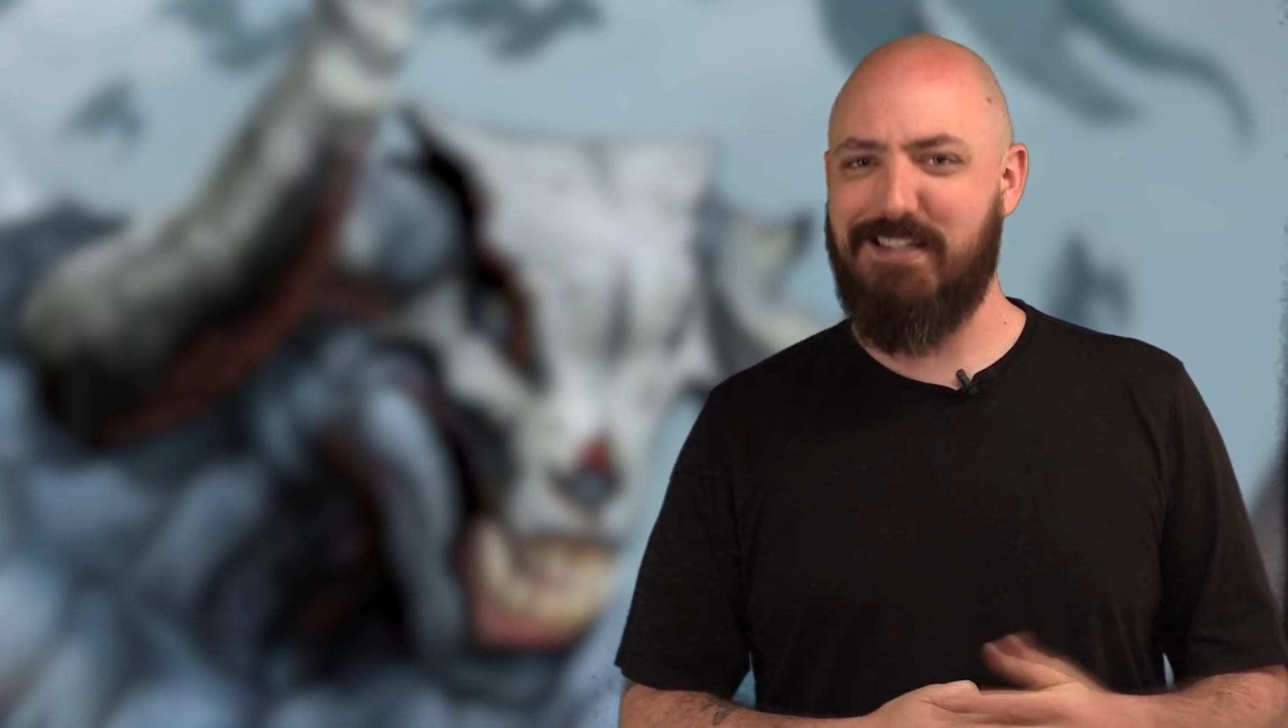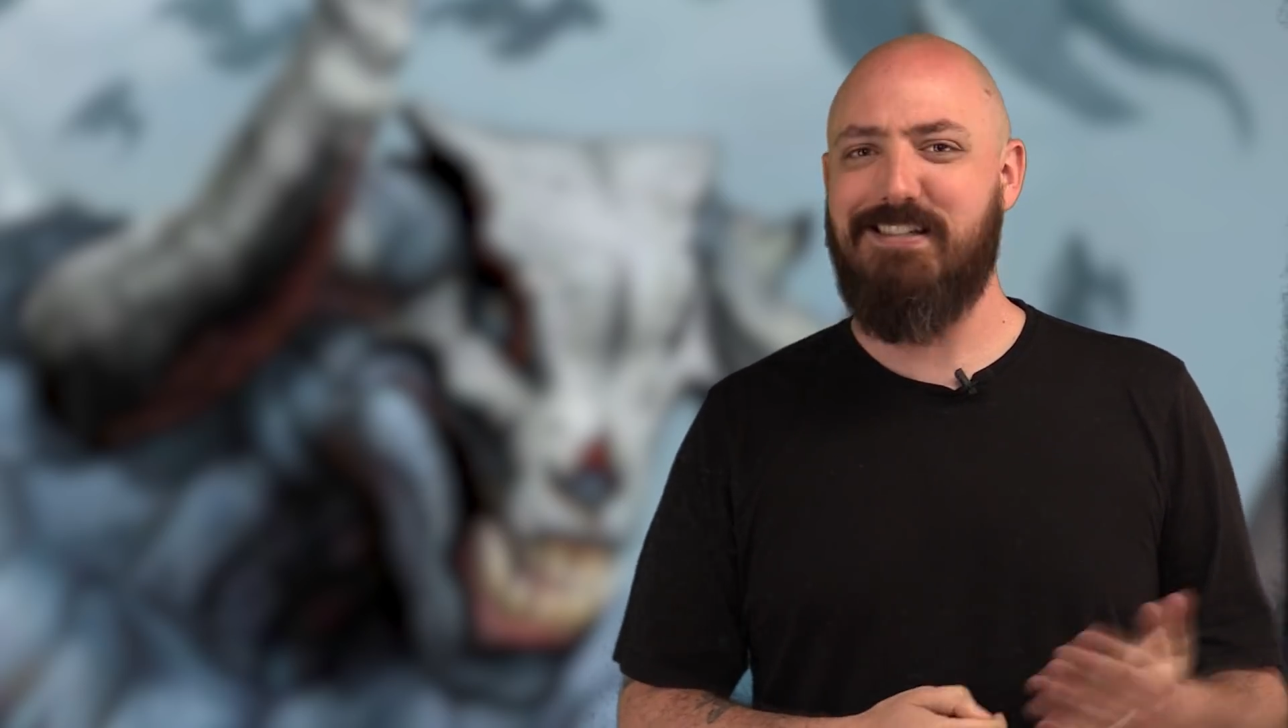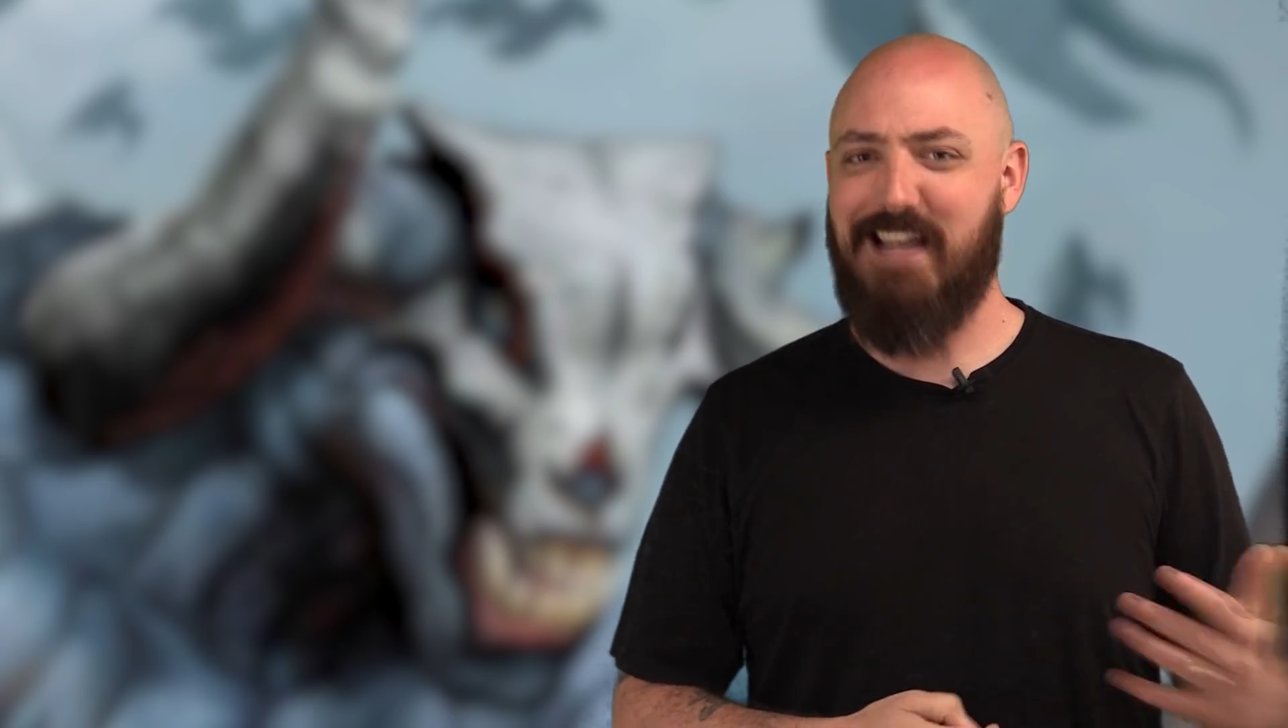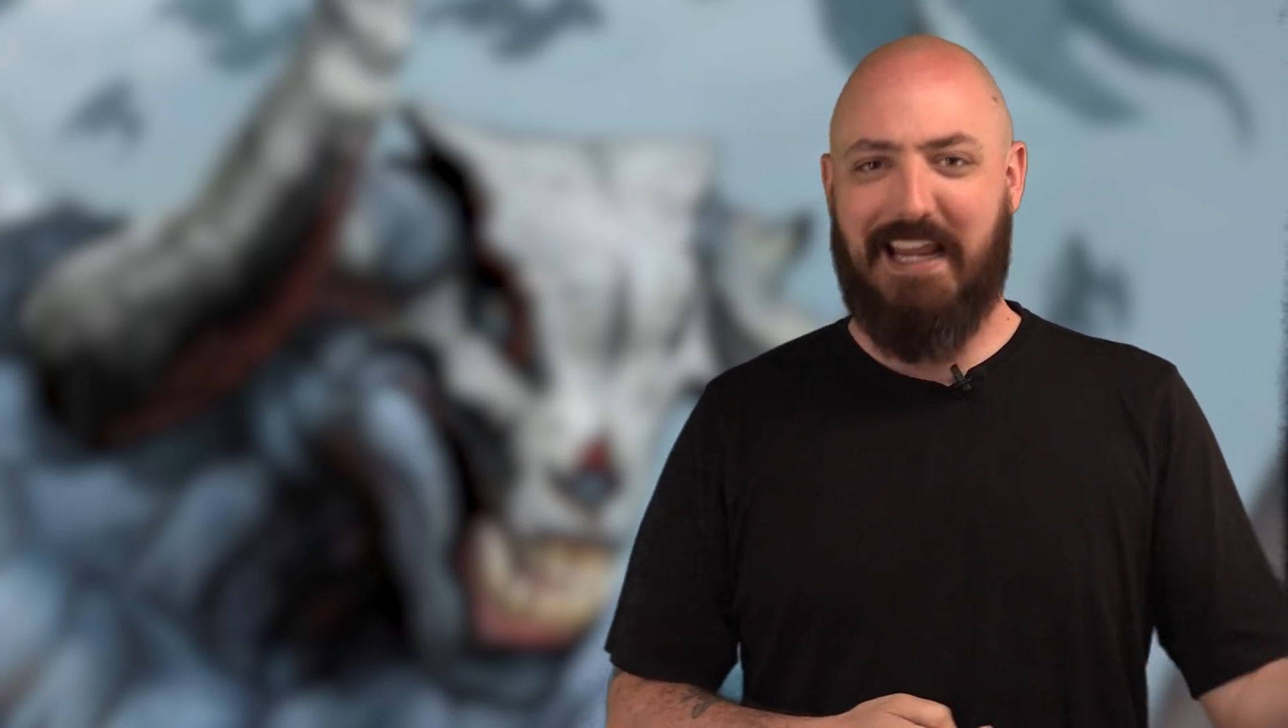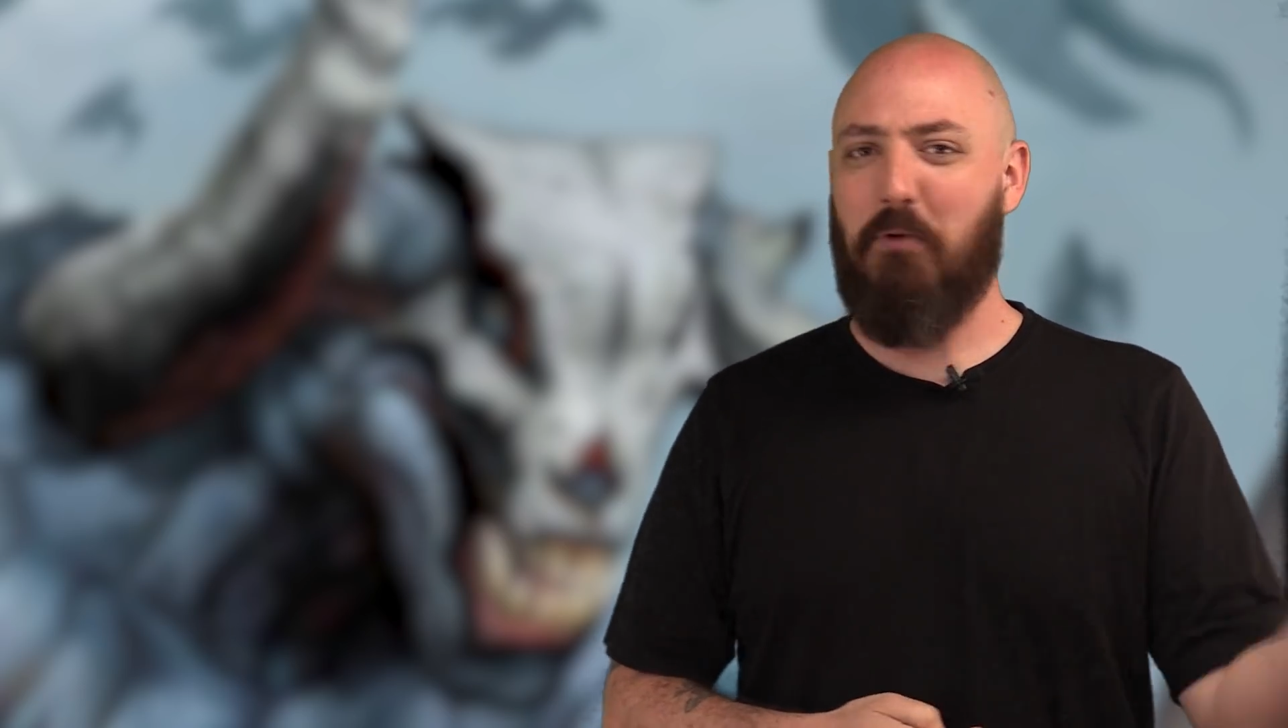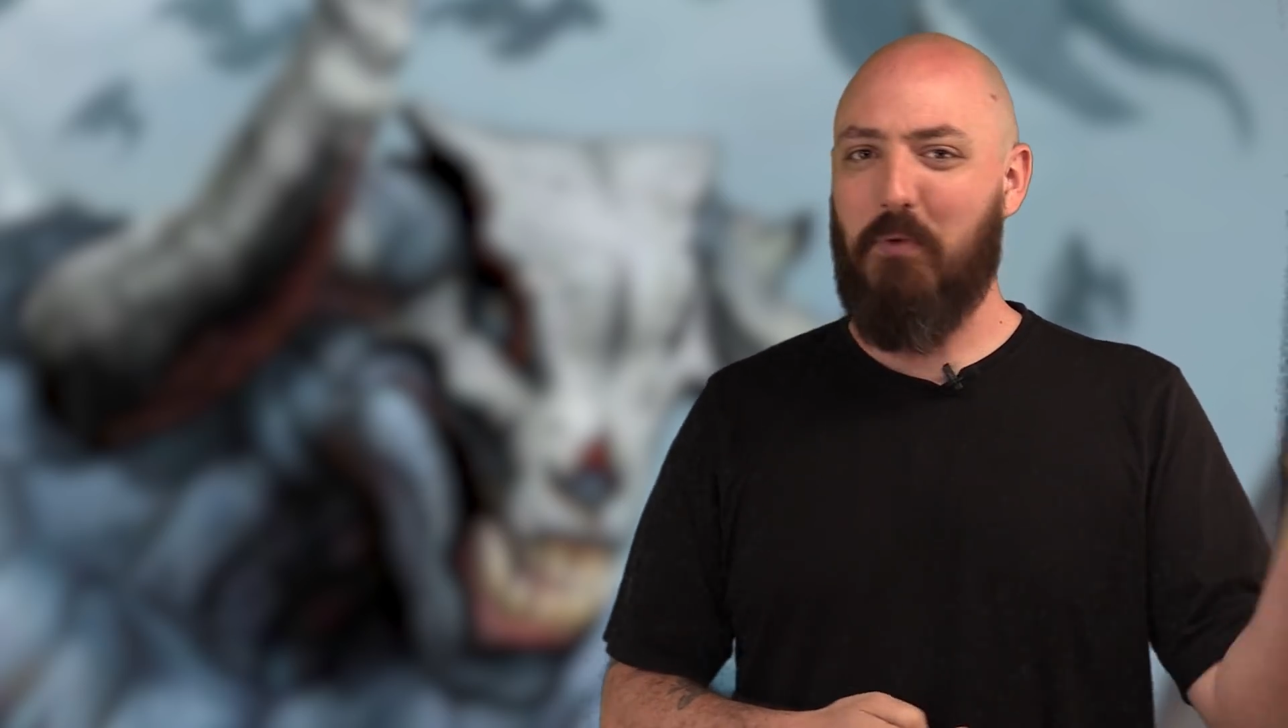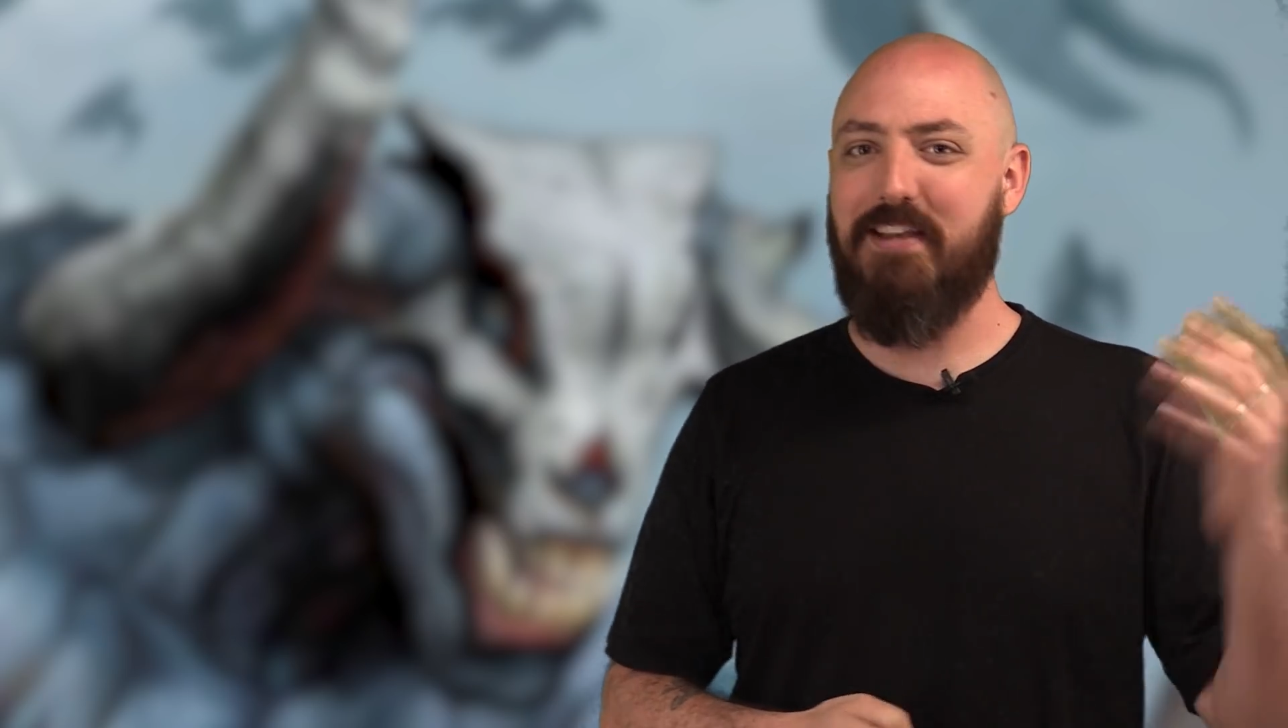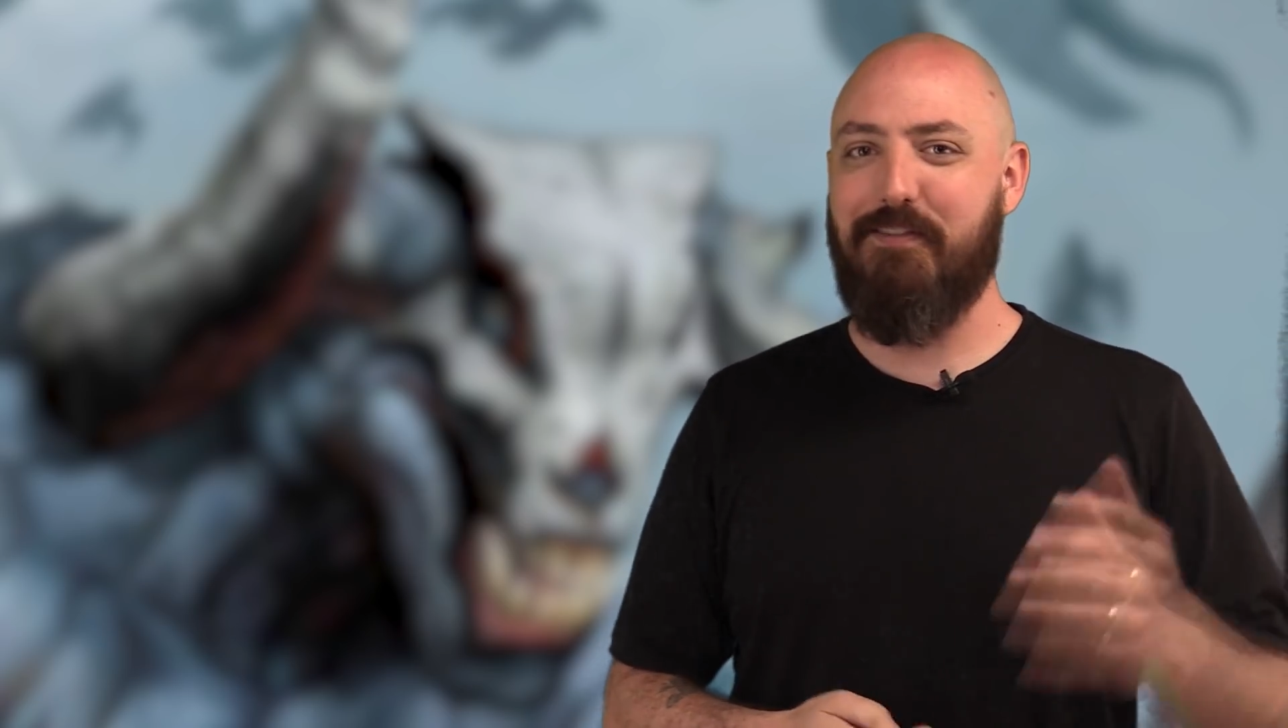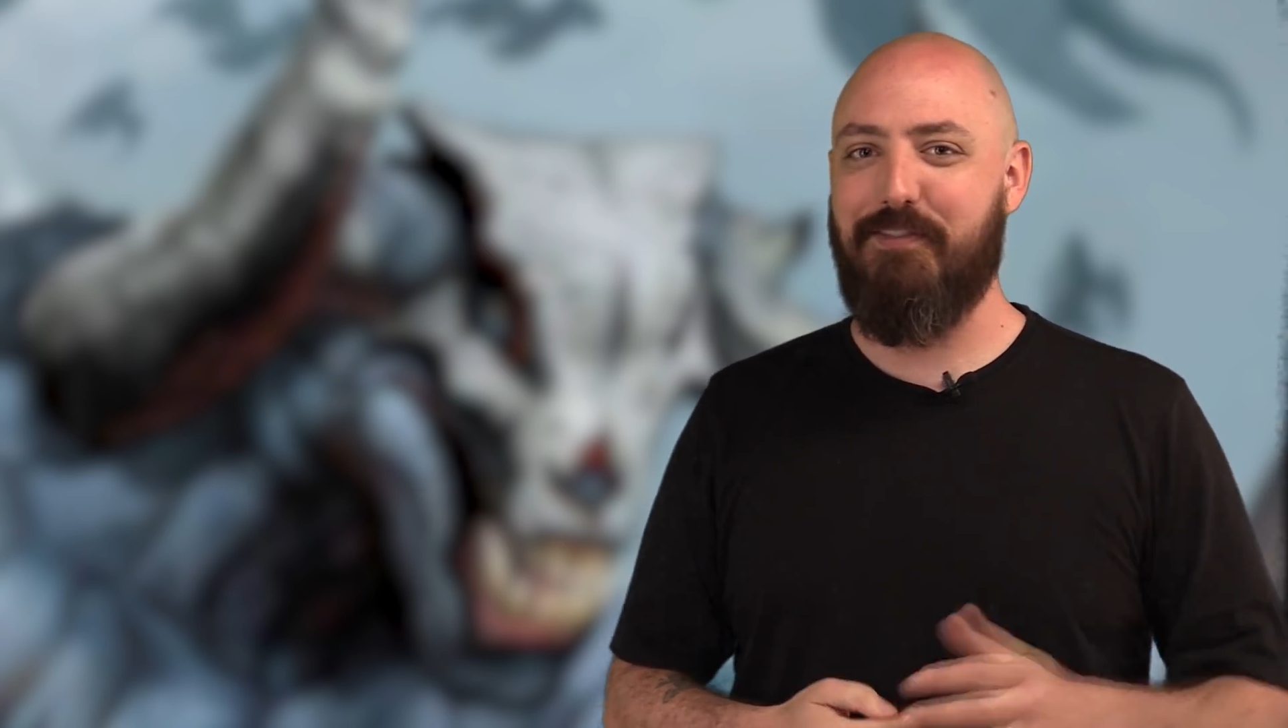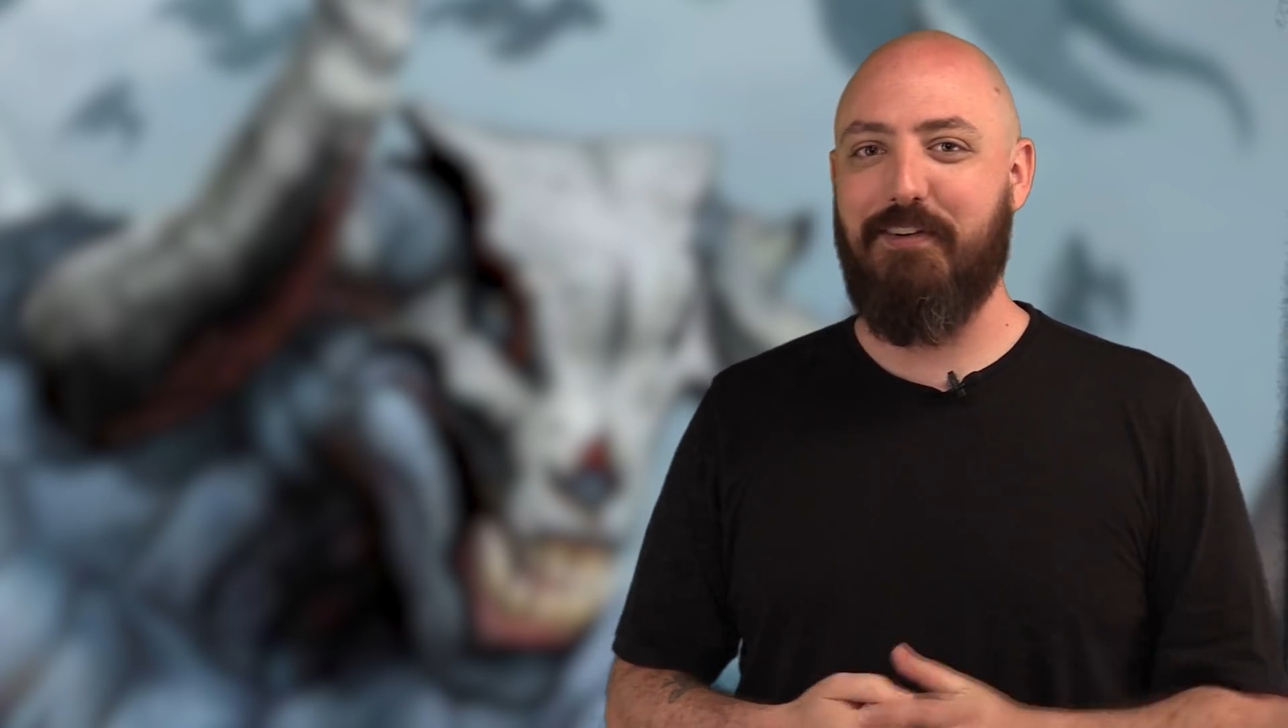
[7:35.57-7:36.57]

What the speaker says: 2nd week of the